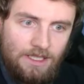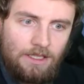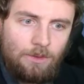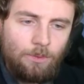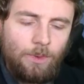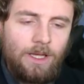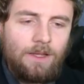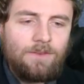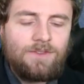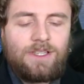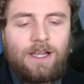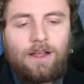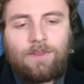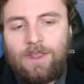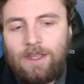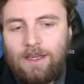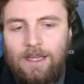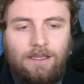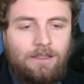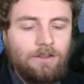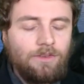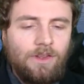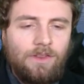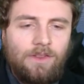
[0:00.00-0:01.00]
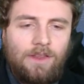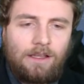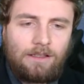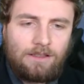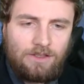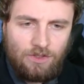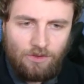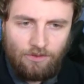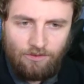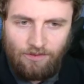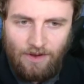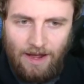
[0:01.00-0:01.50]
waves, and then anything that
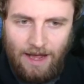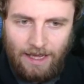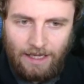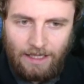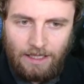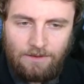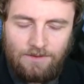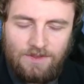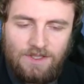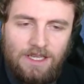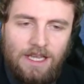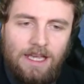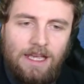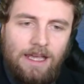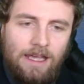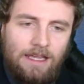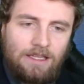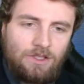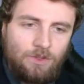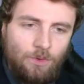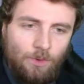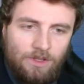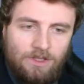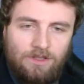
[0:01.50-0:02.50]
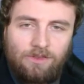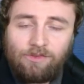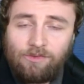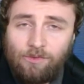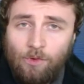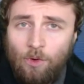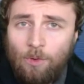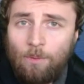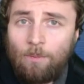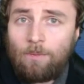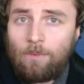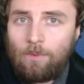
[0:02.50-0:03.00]
survives is going to
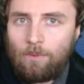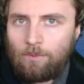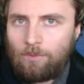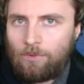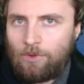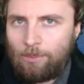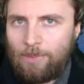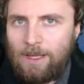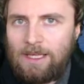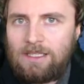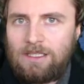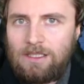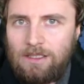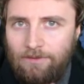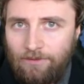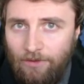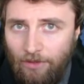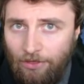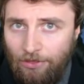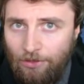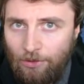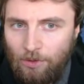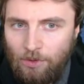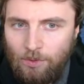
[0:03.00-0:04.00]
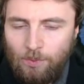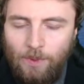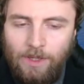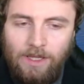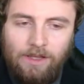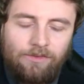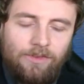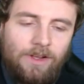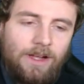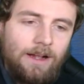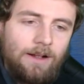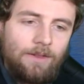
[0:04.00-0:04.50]
form the basis of the 3rd
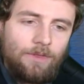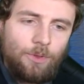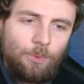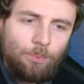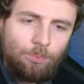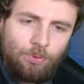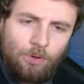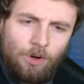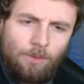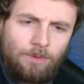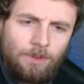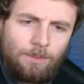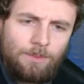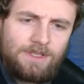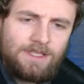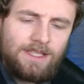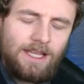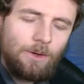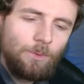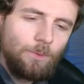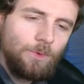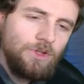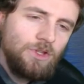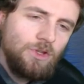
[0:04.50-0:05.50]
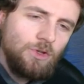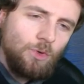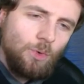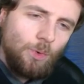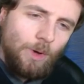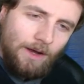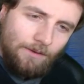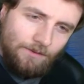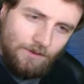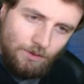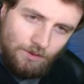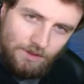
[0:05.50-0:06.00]
wave. The problem is that when you go
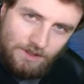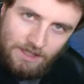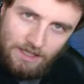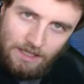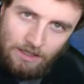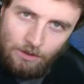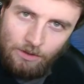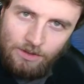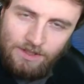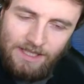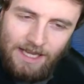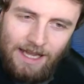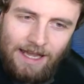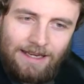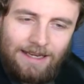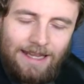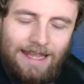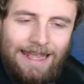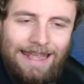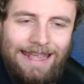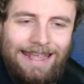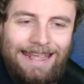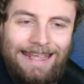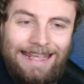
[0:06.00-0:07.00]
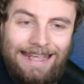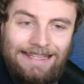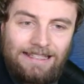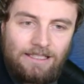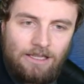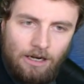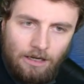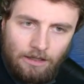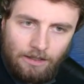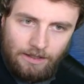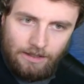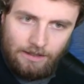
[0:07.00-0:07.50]
after tier 10 AA
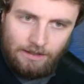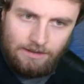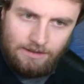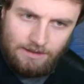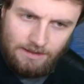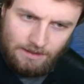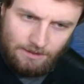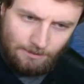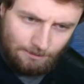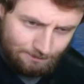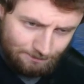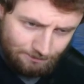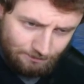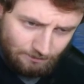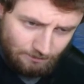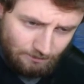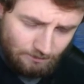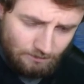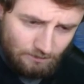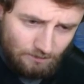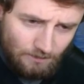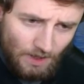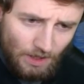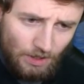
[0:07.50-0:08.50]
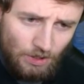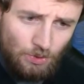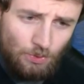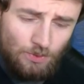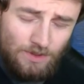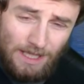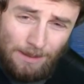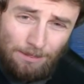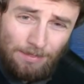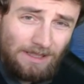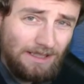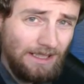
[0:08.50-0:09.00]
targets, you
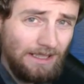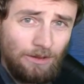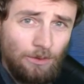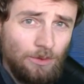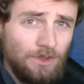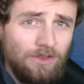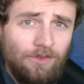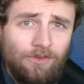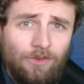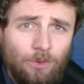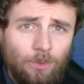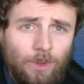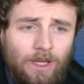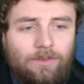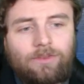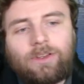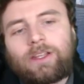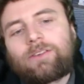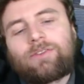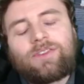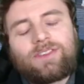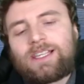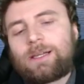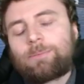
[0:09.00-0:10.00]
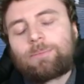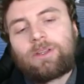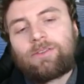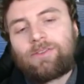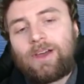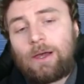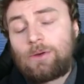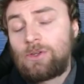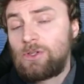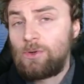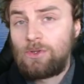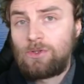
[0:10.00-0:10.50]
typically lose a full wave. Like, for example, if
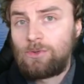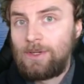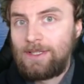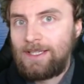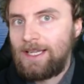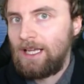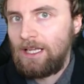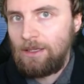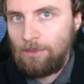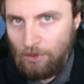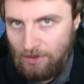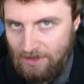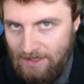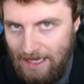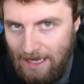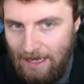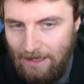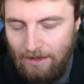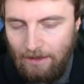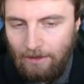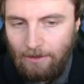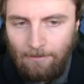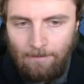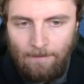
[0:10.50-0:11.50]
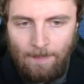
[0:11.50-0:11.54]
I was going to attack Montana,